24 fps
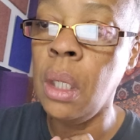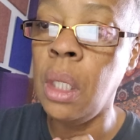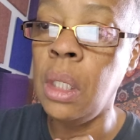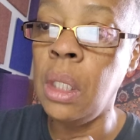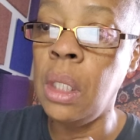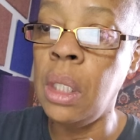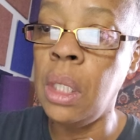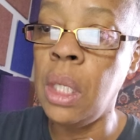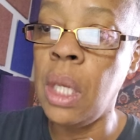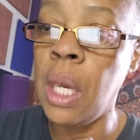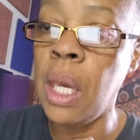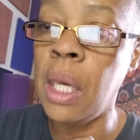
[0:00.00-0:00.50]

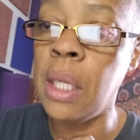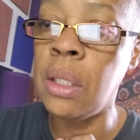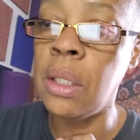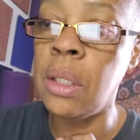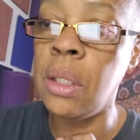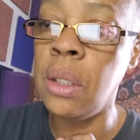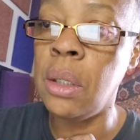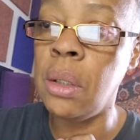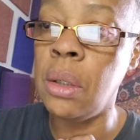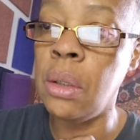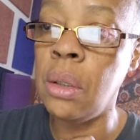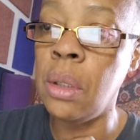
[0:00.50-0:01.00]
And then it has
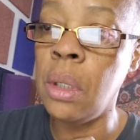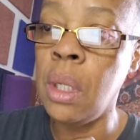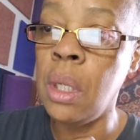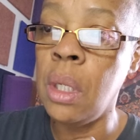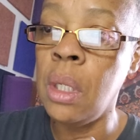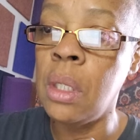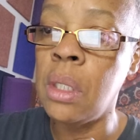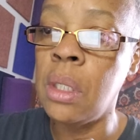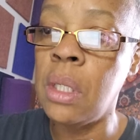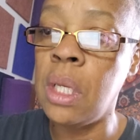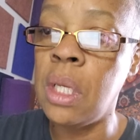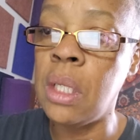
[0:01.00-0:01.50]
here,
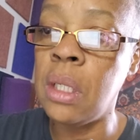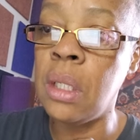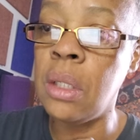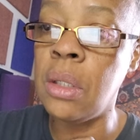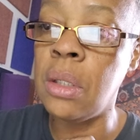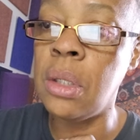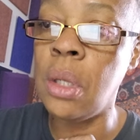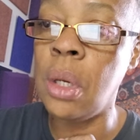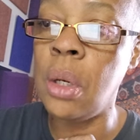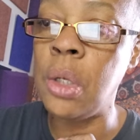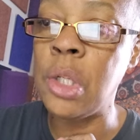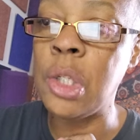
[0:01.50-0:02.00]
sticks
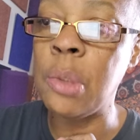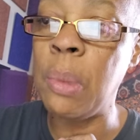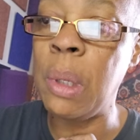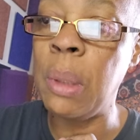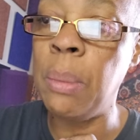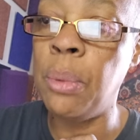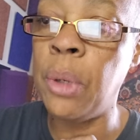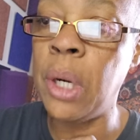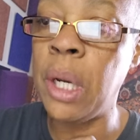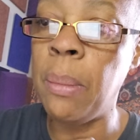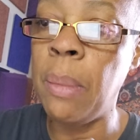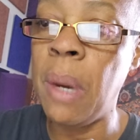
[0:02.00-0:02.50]
and stones
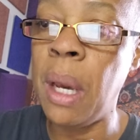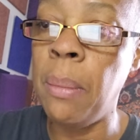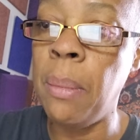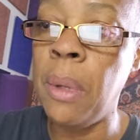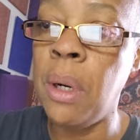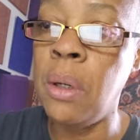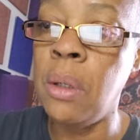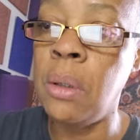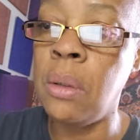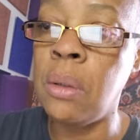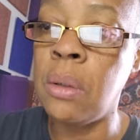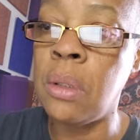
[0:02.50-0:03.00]
may break my
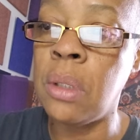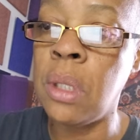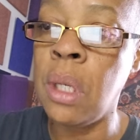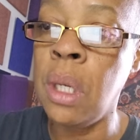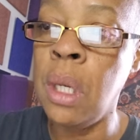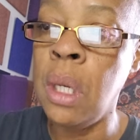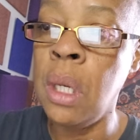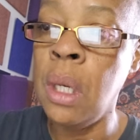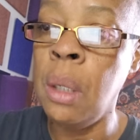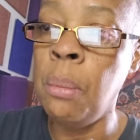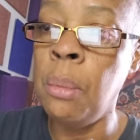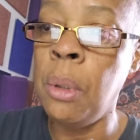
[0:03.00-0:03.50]
bones,
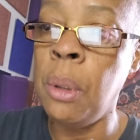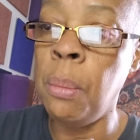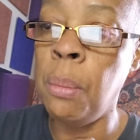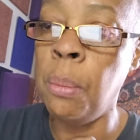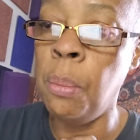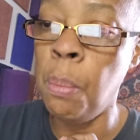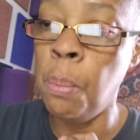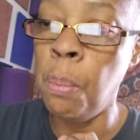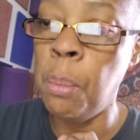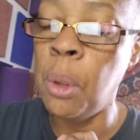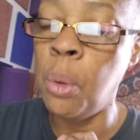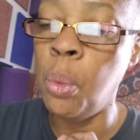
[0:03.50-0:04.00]
but,
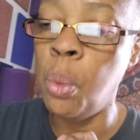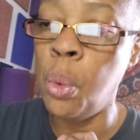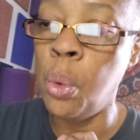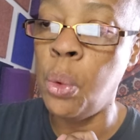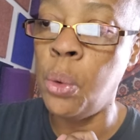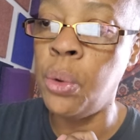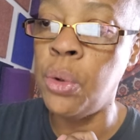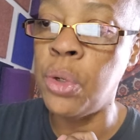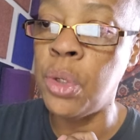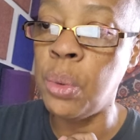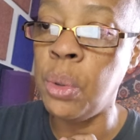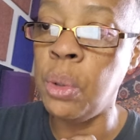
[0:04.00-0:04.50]
but
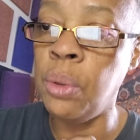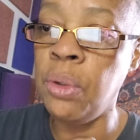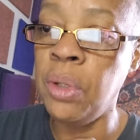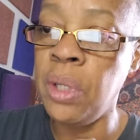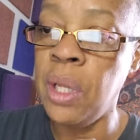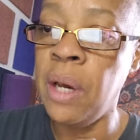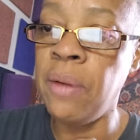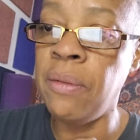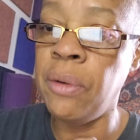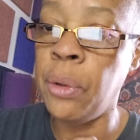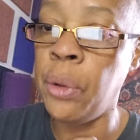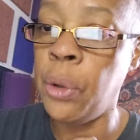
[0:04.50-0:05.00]
words will
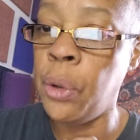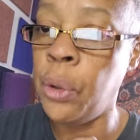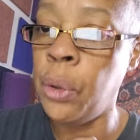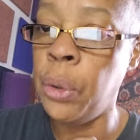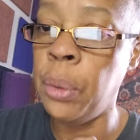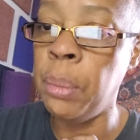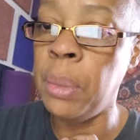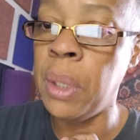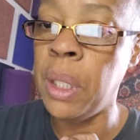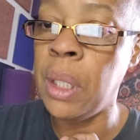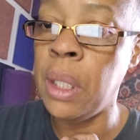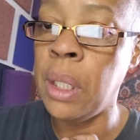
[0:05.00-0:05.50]
never
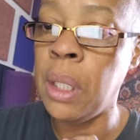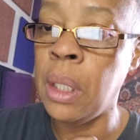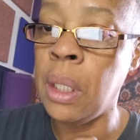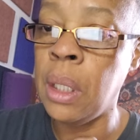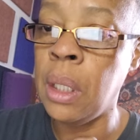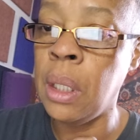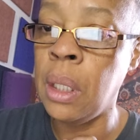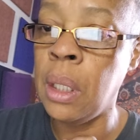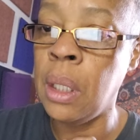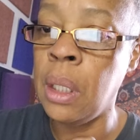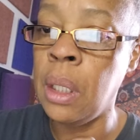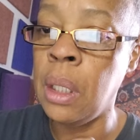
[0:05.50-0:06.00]
hurt me.
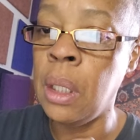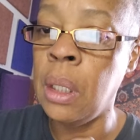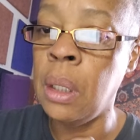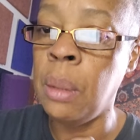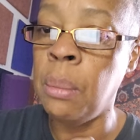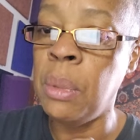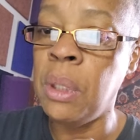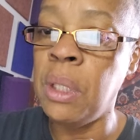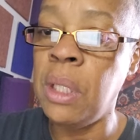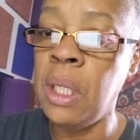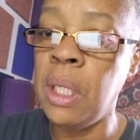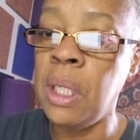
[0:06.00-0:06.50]

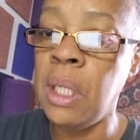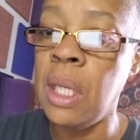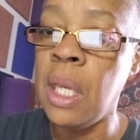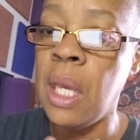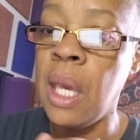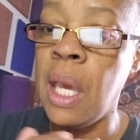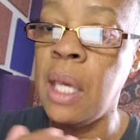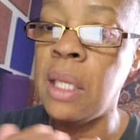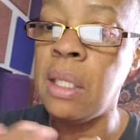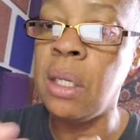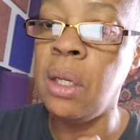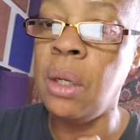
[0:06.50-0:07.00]
But then it
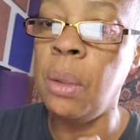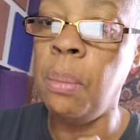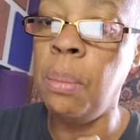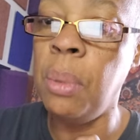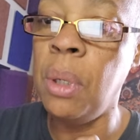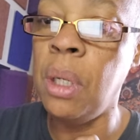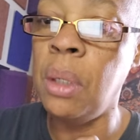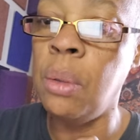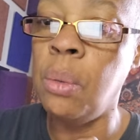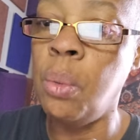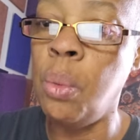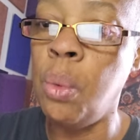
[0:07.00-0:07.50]
has here,
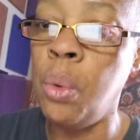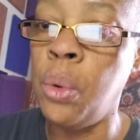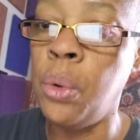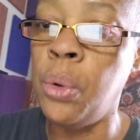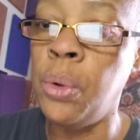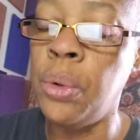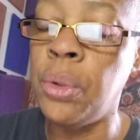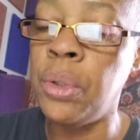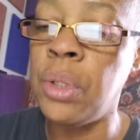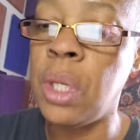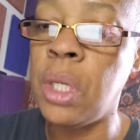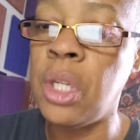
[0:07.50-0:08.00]
but
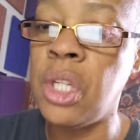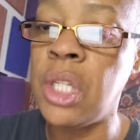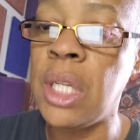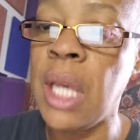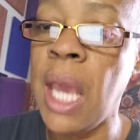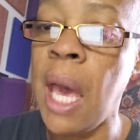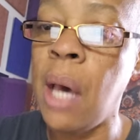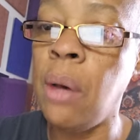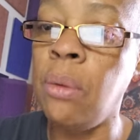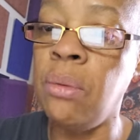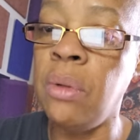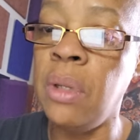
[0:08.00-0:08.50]
words
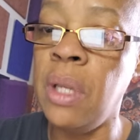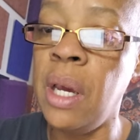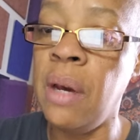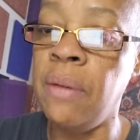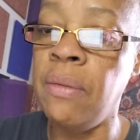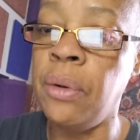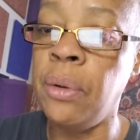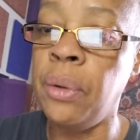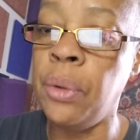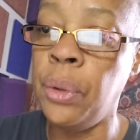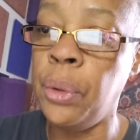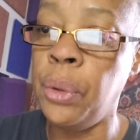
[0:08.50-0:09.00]
shall
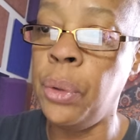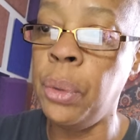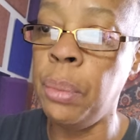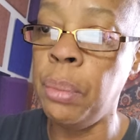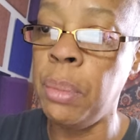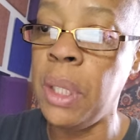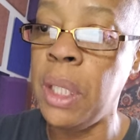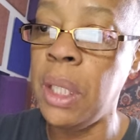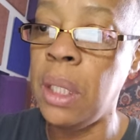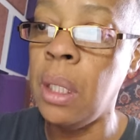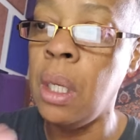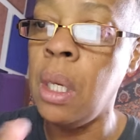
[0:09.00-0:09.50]
never
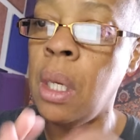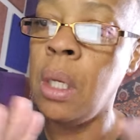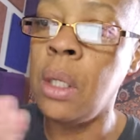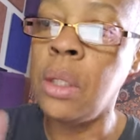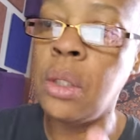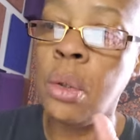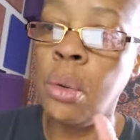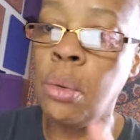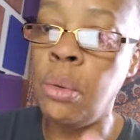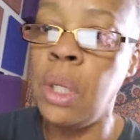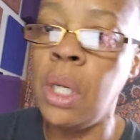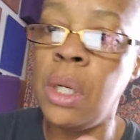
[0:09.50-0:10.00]
hurt me.
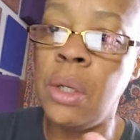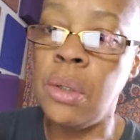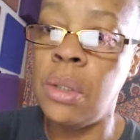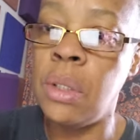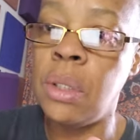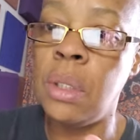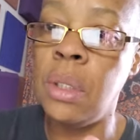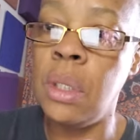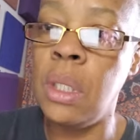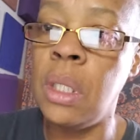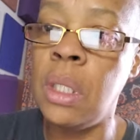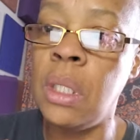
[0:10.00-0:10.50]
So
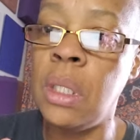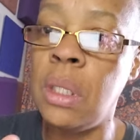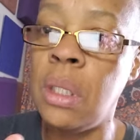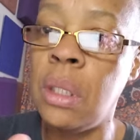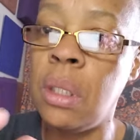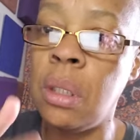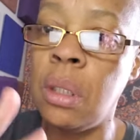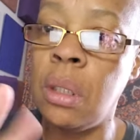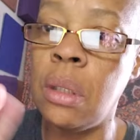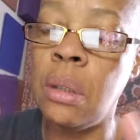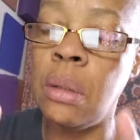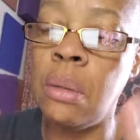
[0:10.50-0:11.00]
there's
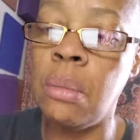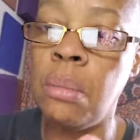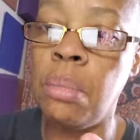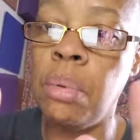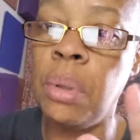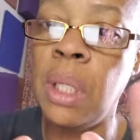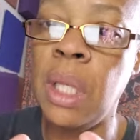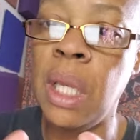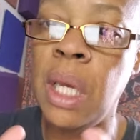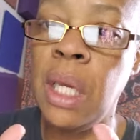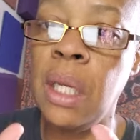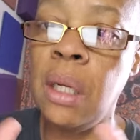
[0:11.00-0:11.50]
this
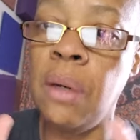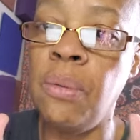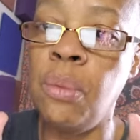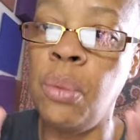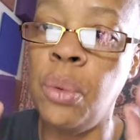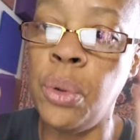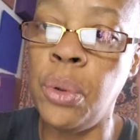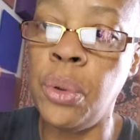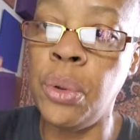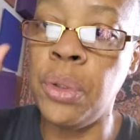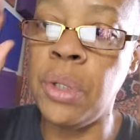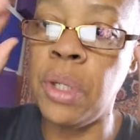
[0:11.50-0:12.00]
playing of
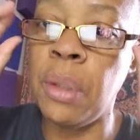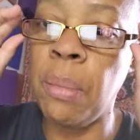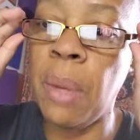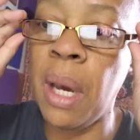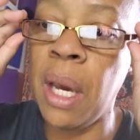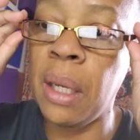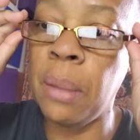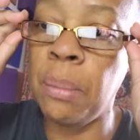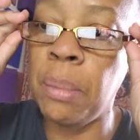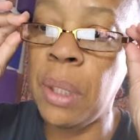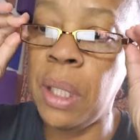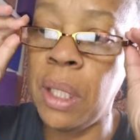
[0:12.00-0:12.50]
words, in
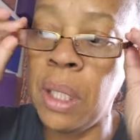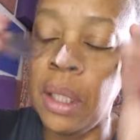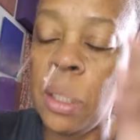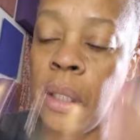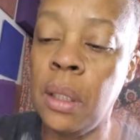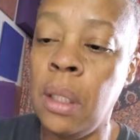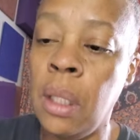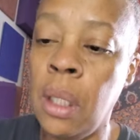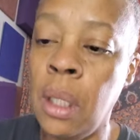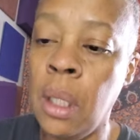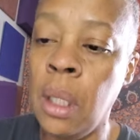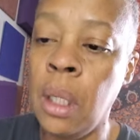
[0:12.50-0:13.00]
my
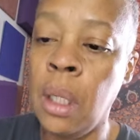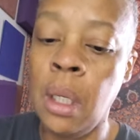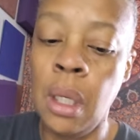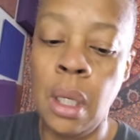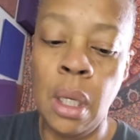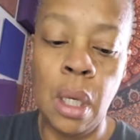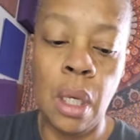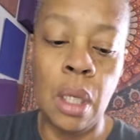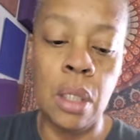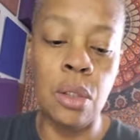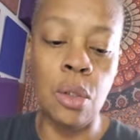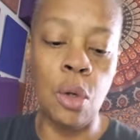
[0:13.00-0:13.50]
opinion.
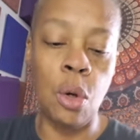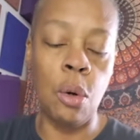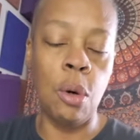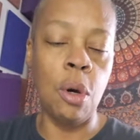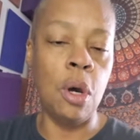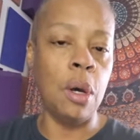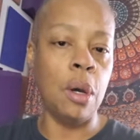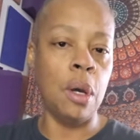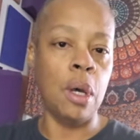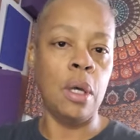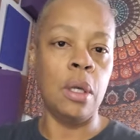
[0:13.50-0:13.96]
And so...